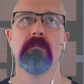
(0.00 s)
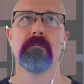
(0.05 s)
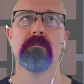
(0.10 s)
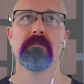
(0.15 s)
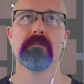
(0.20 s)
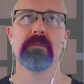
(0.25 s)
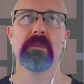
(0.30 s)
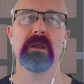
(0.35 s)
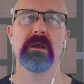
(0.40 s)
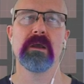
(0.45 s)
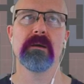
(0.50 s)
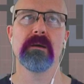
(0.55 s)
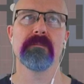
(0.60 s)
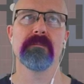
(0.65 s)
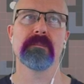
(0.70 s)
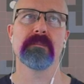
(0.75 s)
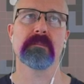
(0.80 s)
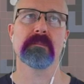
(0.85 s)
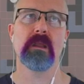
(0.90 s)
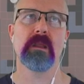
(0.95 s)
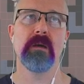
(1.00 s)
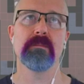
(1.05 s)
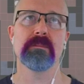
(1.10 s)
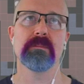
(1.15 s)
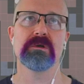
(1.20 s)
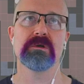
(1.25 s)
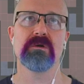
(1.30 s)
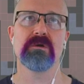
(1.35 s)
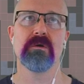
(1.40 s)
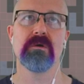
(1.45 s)
Yeah, I'm
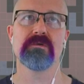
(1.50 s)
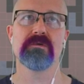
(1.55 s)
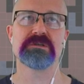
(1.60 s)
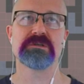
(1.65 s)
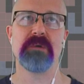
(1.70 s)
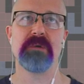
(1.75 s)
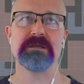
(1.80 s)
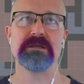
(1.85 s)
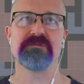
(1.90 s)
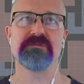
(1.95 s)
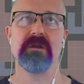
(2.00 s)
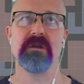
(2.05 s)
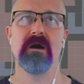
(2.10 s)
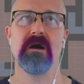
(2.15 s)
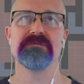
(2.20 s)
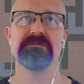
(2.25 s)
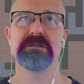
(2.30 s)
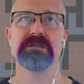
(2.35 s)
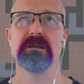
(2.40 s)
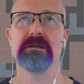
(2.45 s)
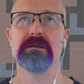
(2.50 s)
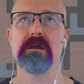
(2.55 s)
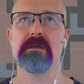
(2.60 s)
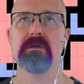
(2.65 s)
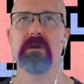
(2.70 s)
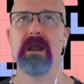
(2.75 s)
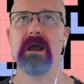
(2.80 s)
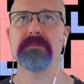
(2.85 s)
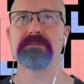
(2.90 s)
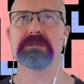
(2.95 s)
going with space for now. I've seen it in other
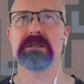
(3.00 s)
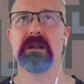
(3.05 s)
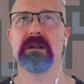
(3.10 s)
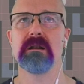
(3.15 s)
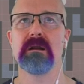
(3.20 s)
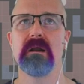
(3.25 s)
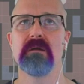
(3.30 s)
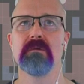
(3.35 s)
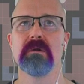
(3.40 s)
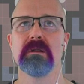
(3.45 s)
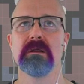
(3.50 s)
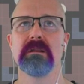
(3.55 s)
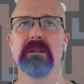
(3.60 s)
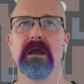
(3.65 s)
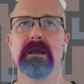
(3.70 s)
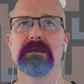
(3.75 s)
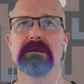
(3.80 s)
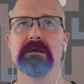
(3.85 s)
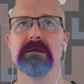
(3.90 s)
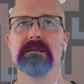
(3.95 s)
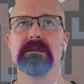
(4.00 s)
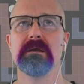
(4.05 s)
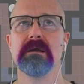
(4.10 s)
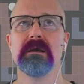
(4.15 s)
apps and I really like it.